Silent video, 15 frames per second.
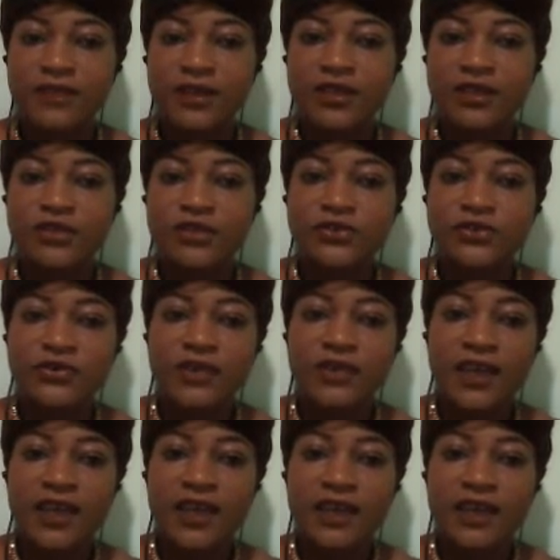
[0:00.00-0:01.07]
Today,
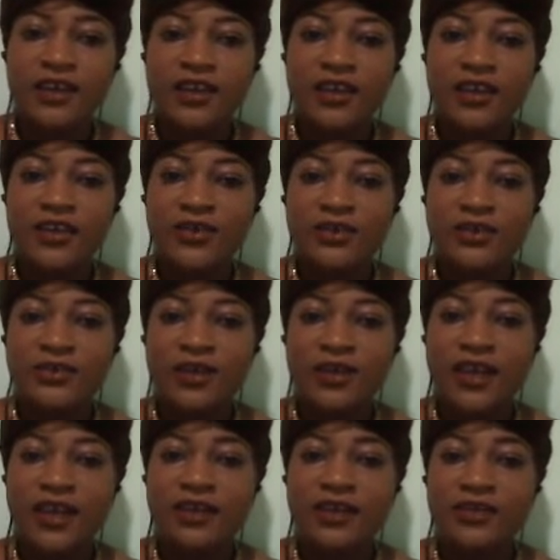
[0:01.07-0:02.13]
you can
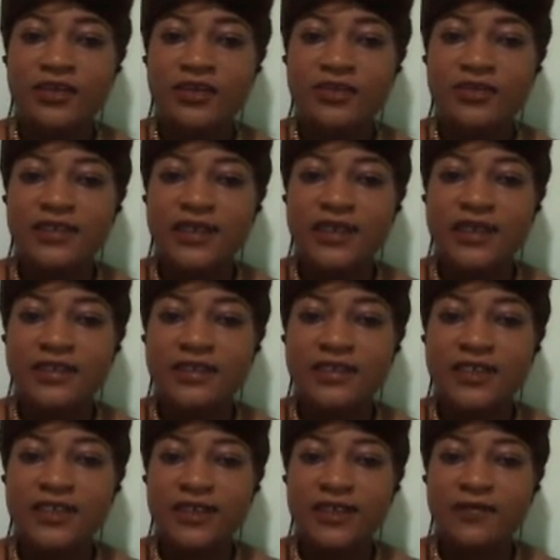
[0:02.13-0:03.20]
use the
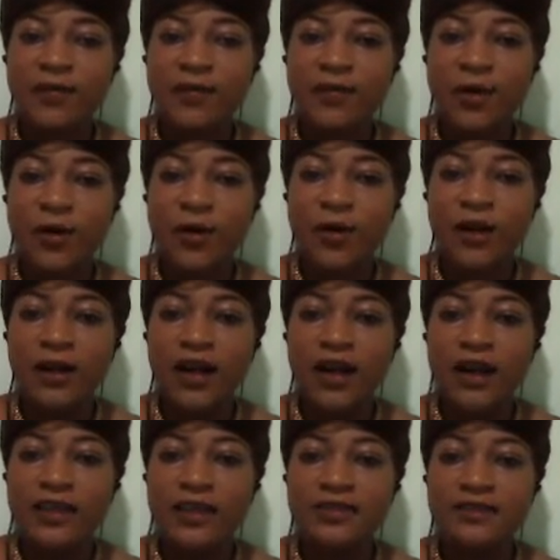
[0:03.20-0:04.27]
internet for all
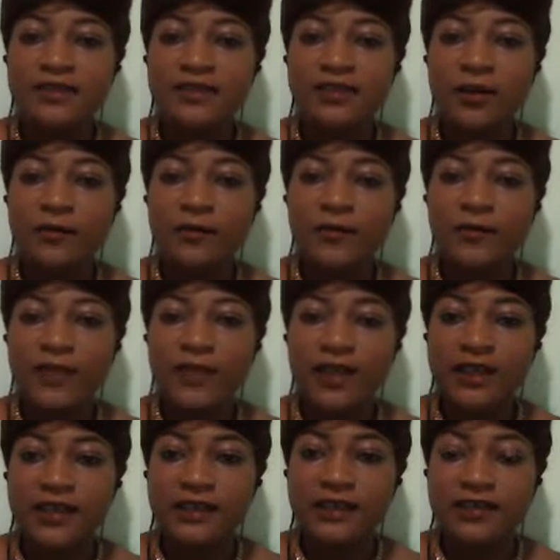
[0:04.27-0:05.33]
kinds of things.